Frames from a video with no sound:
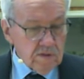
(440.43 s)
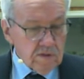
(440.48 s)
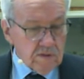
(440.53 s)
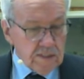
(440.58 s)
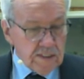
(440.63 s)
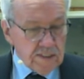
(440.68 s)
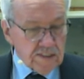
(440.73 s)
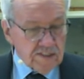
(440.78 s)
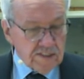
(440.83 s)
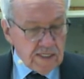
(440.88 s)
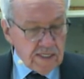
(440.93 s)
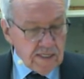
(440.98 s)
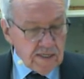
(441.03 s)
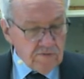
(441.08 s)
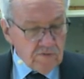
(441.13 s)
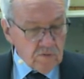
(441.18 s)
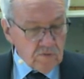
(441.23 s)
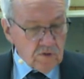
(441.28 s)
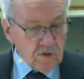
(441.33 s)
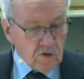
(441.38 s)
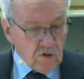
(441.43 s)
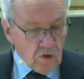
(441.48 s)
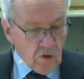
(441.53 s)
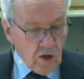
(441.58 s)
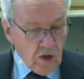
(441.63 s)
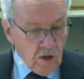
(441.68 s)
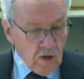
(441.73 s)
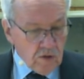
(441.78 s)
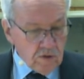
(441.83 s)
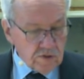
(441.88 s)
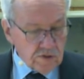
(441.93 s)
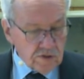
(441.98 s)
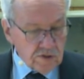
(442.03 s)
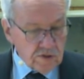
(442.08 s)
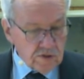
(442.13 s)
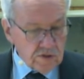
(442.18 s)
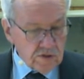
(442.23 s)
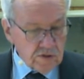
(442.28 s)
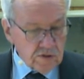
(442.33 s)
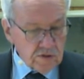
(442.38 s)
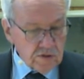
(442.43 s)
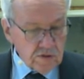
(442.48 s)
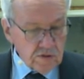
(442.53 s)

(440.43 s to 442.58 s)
his death on the cross,